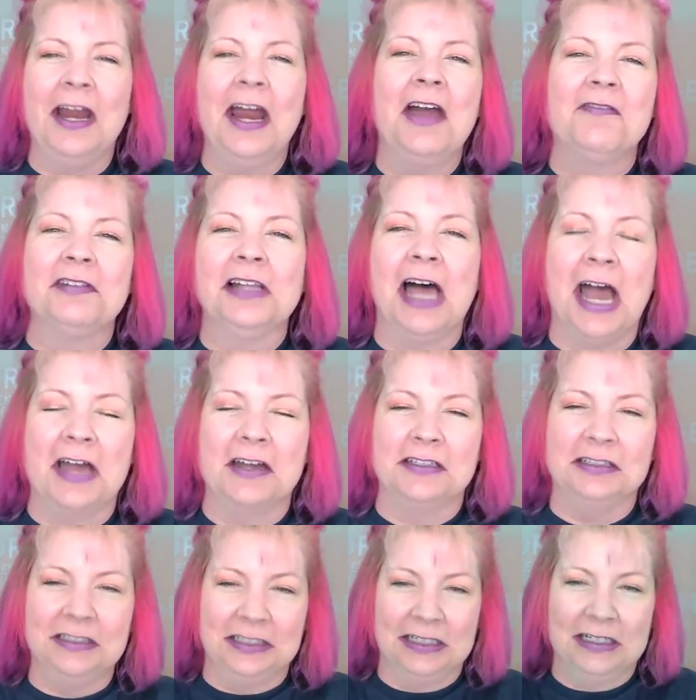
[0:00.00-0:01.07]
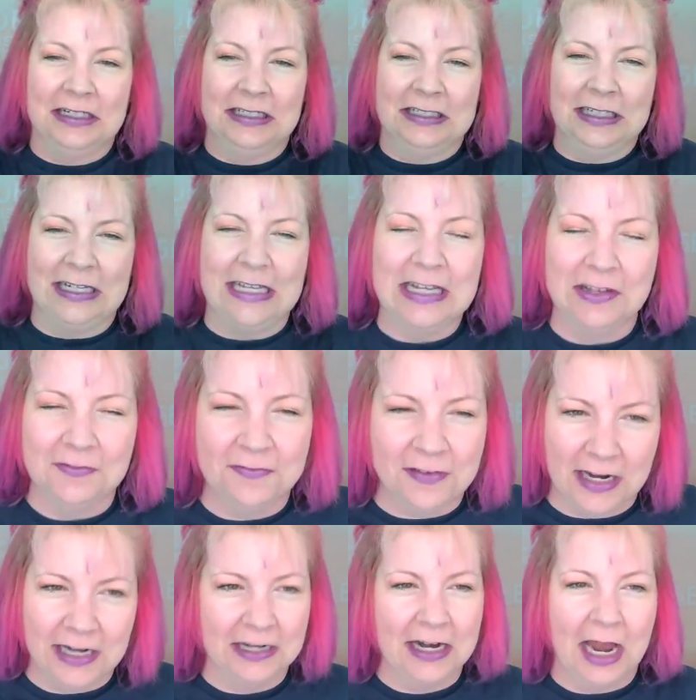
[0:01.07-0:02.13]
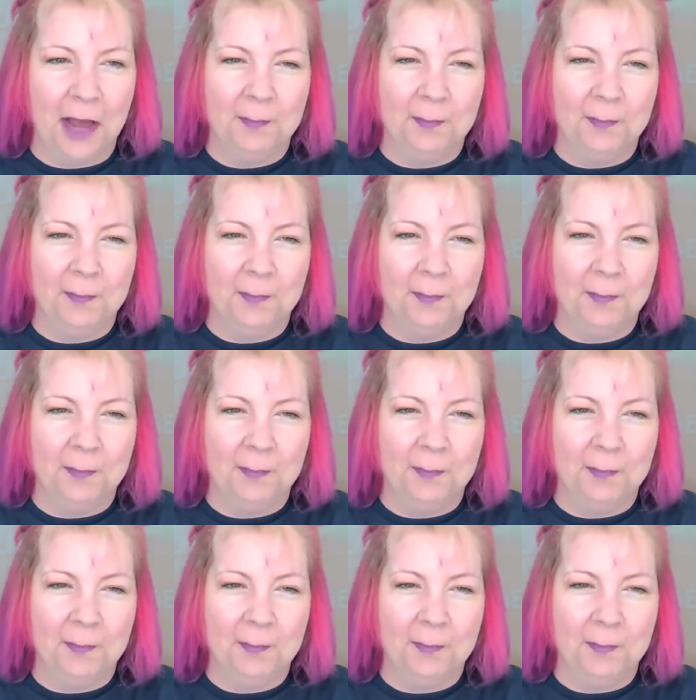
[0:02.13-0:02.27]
I have a lot to give, and